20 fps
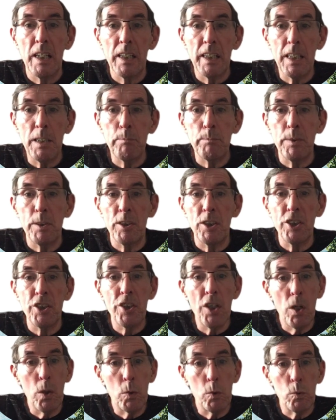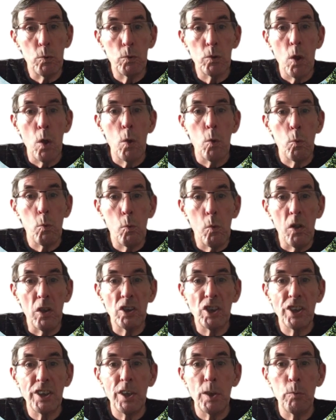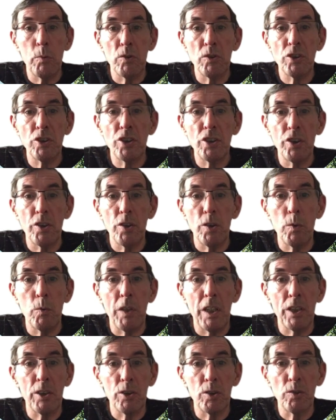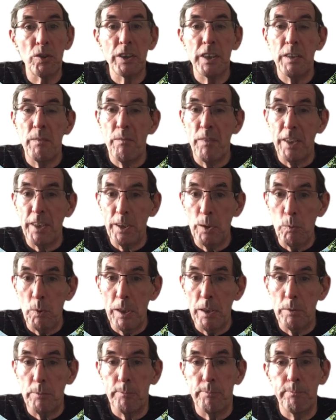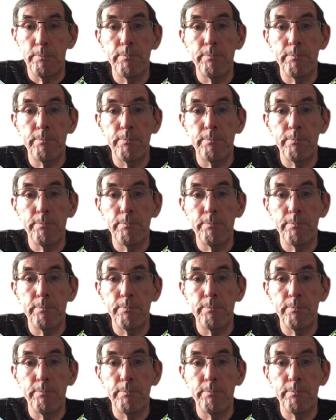Lipman knows what she wants to do and does it very well.